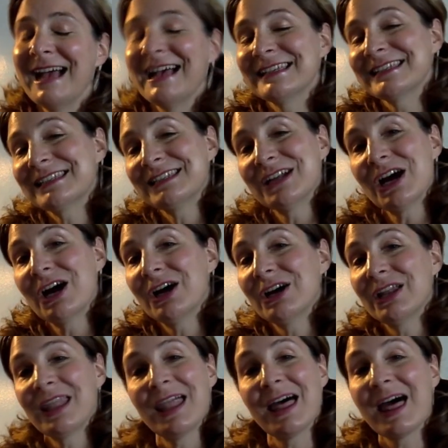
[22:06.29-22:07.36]

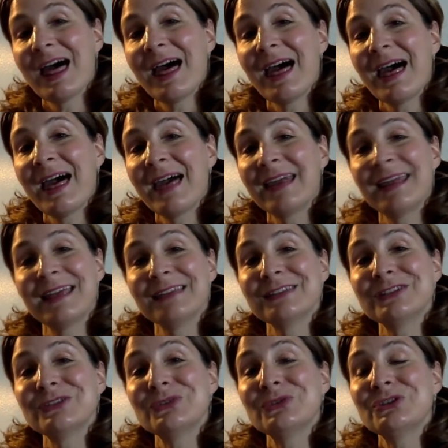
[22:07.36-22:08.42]
Starlight and
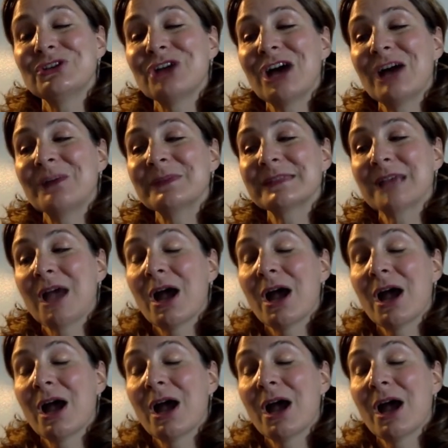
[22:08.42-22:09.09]
dewdrops